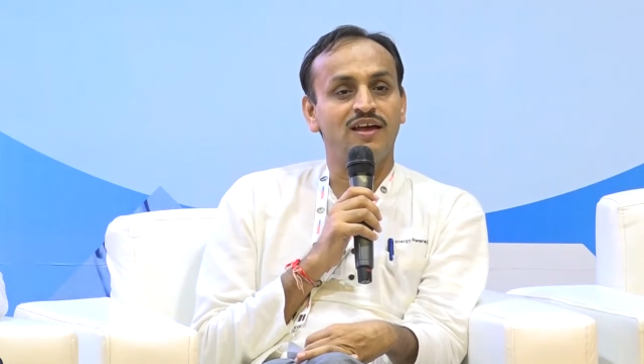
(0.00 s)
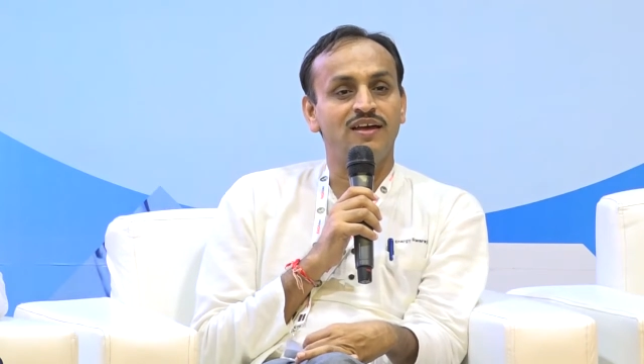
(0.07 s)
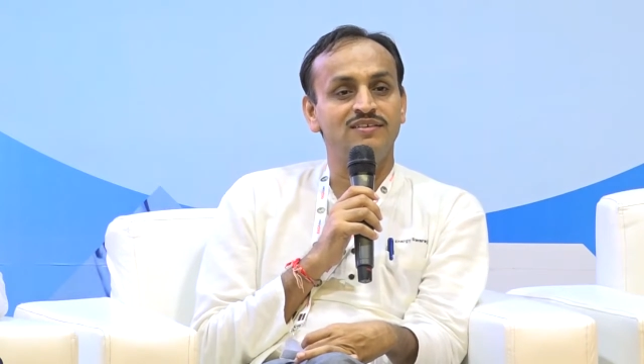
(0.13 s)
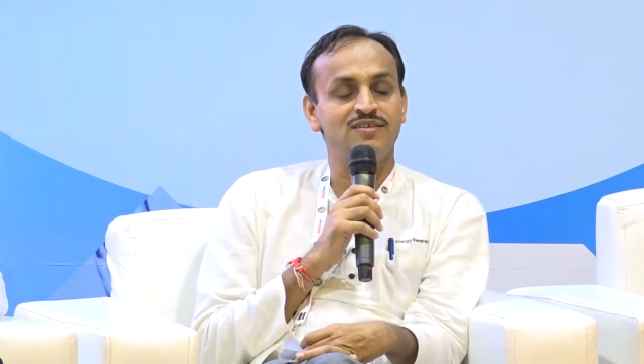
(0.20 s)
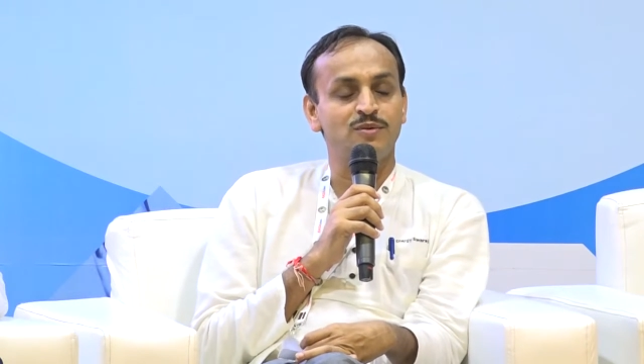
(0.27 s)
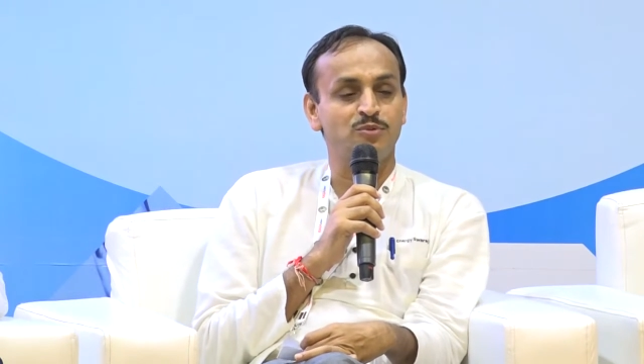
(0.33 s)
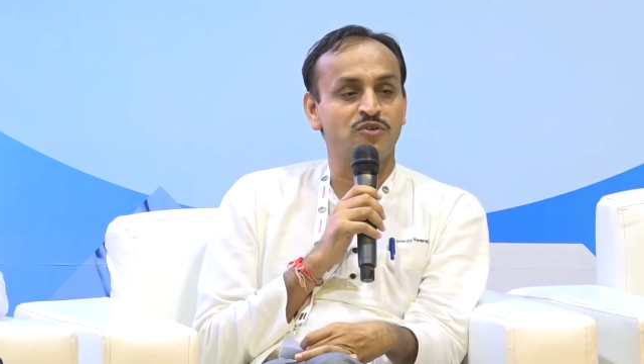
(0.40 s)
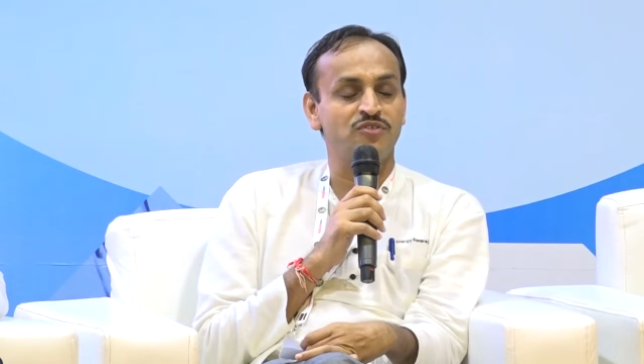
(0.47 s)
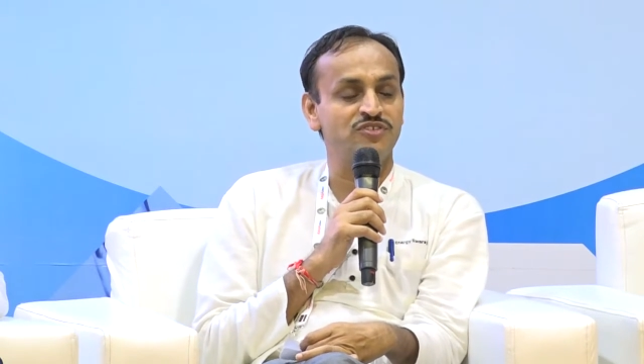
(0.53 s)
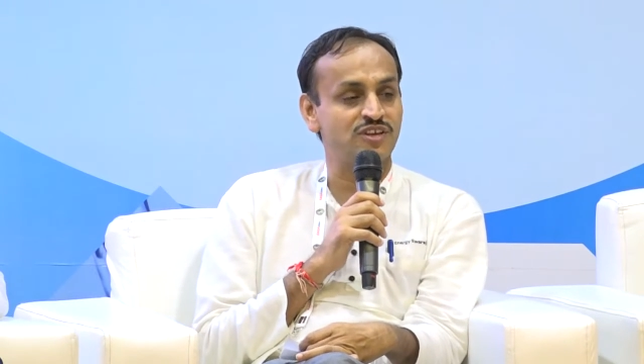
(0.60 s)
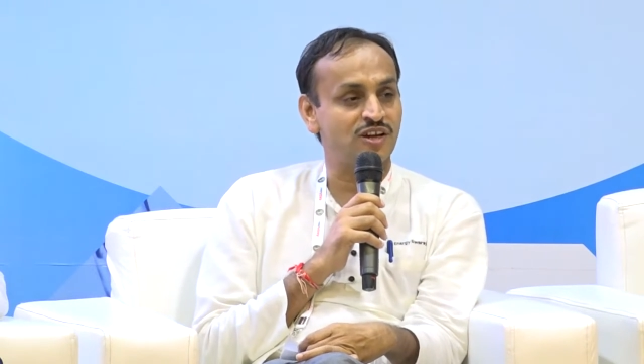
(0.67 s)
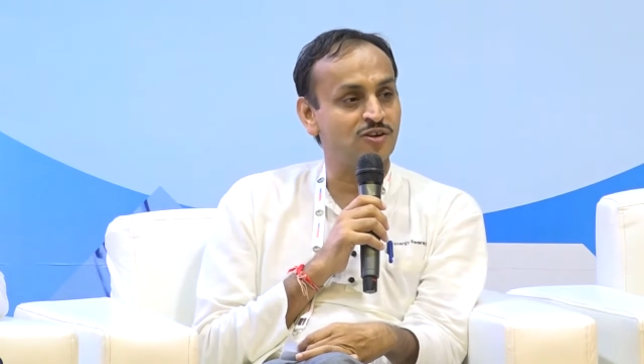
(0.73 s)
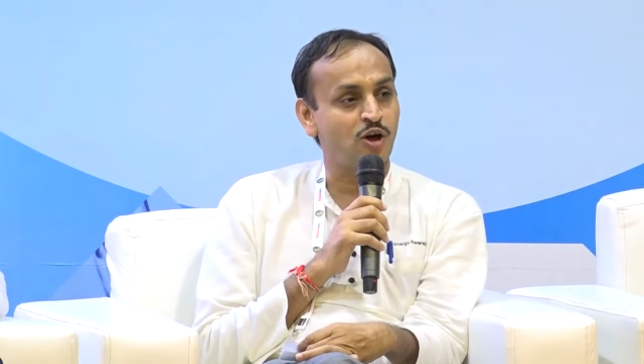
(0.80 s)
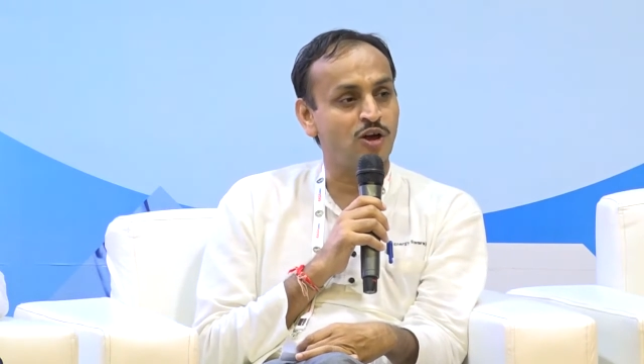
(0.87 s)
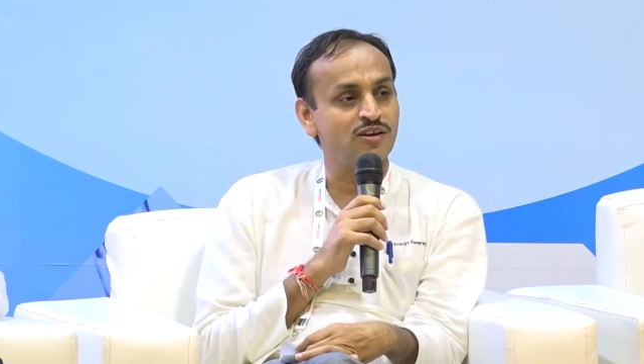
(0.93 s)
is the
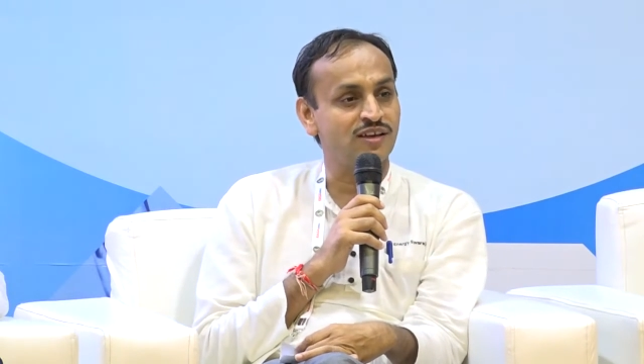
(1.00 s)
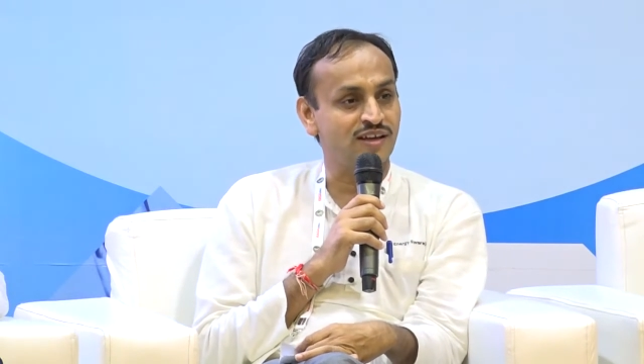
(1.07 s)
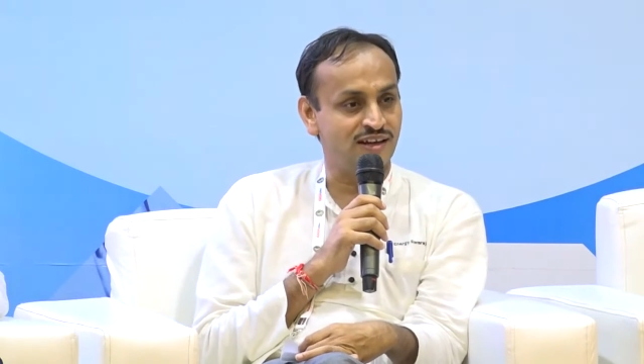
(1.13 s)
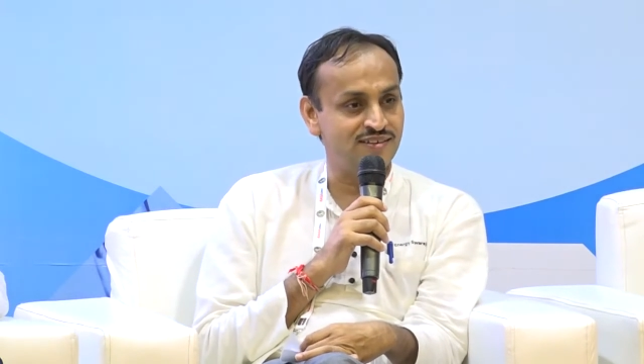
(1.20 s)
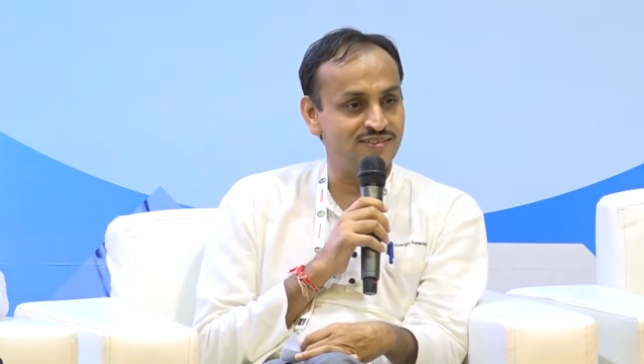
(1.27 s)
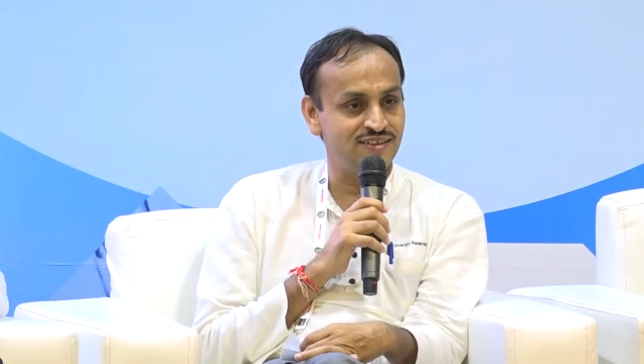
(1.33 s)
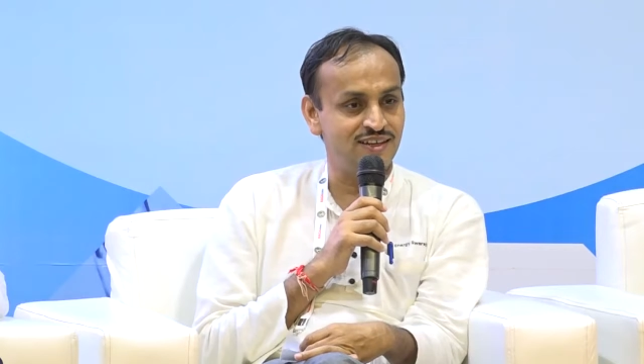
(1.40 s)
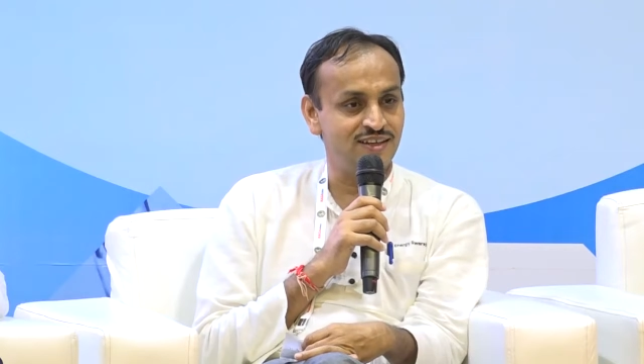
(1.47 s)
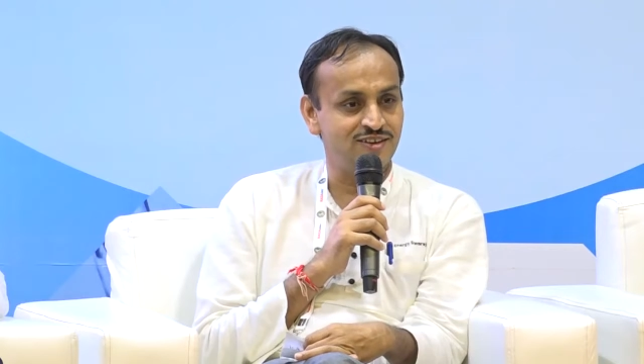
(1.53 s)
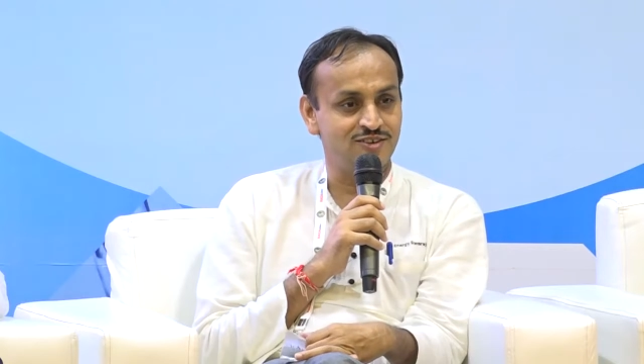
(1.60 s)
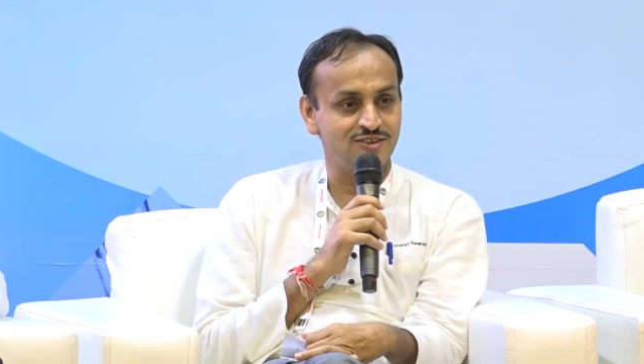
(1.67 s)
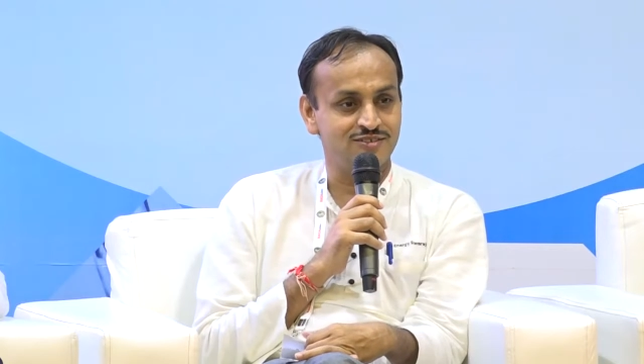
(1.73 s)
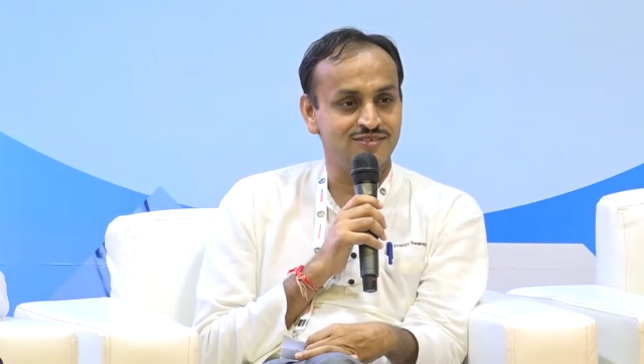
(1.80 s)
professor gone crazy?